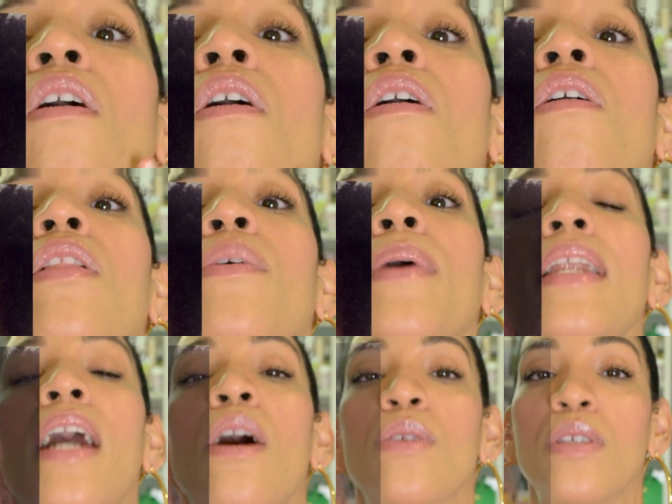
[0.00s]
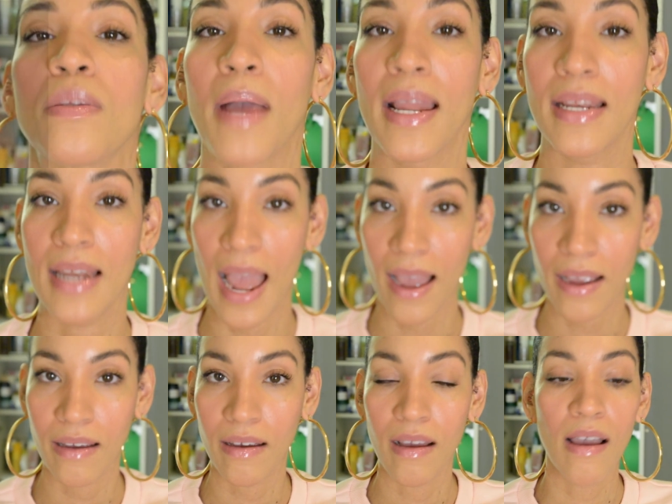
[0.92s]
all the way down to my
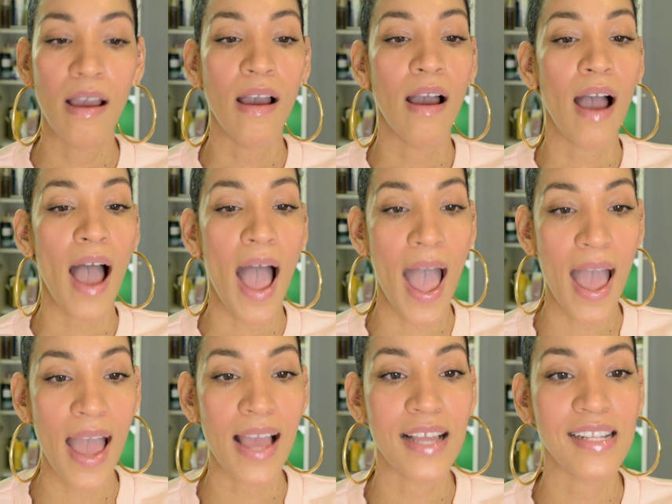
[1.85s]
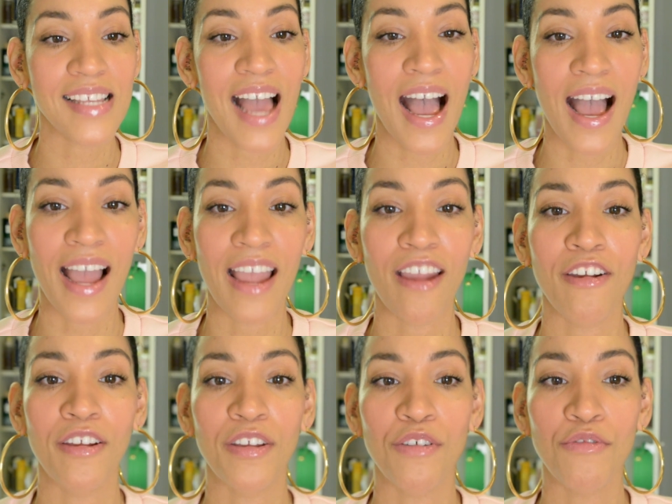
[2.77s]
neck. And
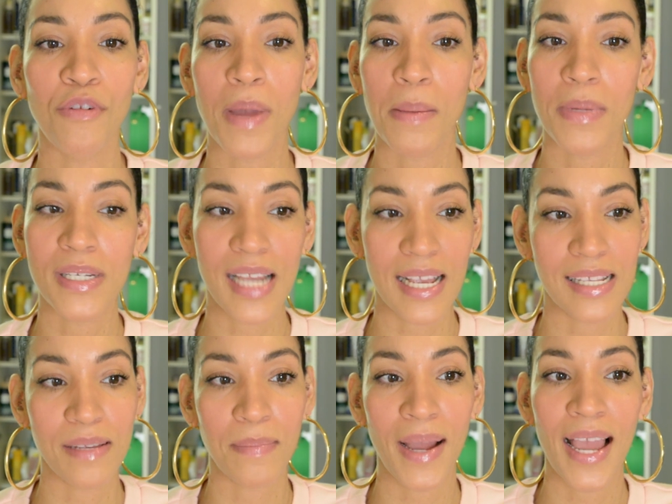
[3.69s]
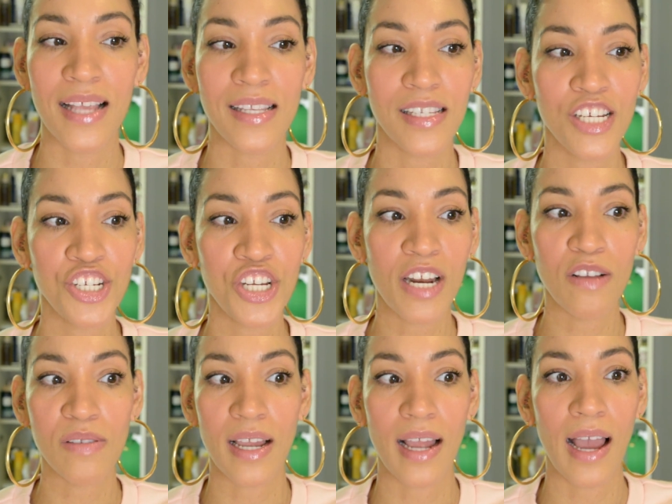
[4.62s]
I remember texting my esthetician. I
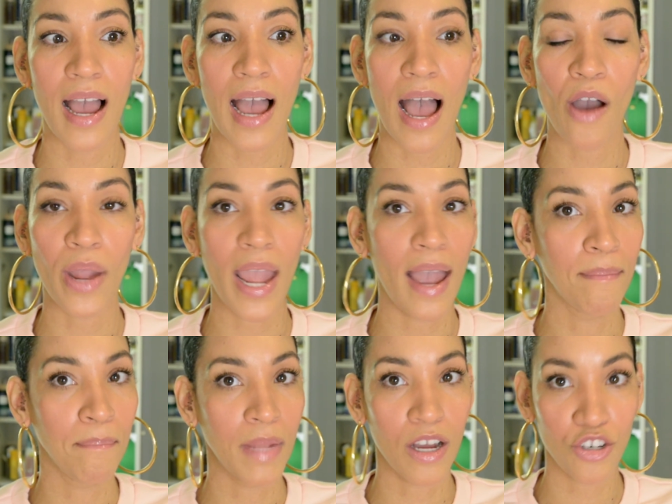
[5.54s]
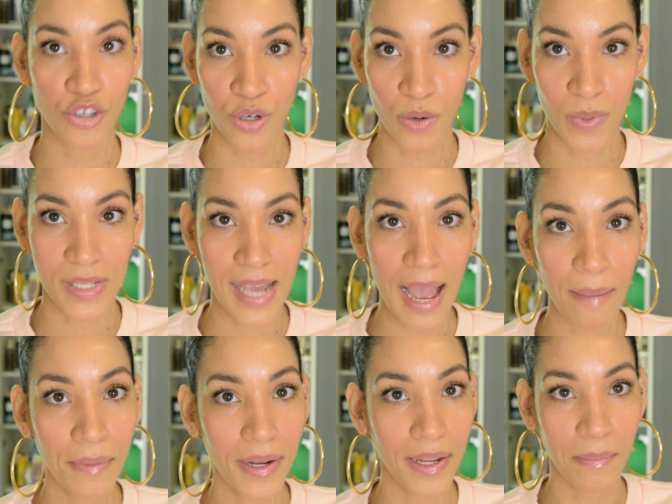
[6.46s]
was like, okay, I'm not sure what's
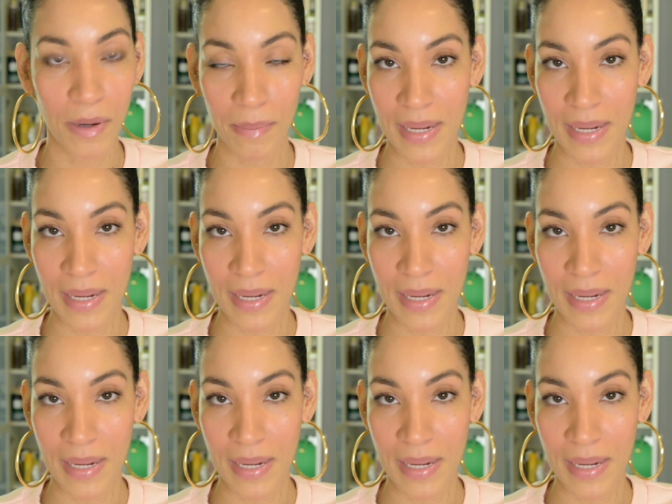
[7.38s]
happening, but